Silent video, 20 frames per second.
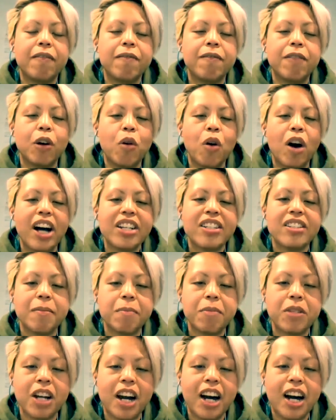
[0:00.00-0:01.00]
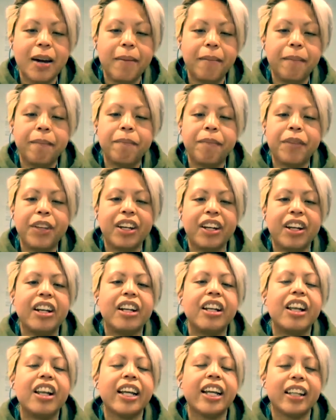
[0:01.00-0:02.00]
for quite some time,
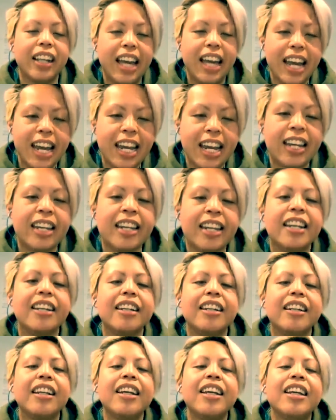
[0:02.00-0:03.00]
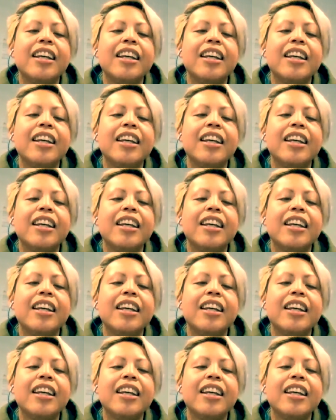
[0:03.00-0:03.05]
like Lane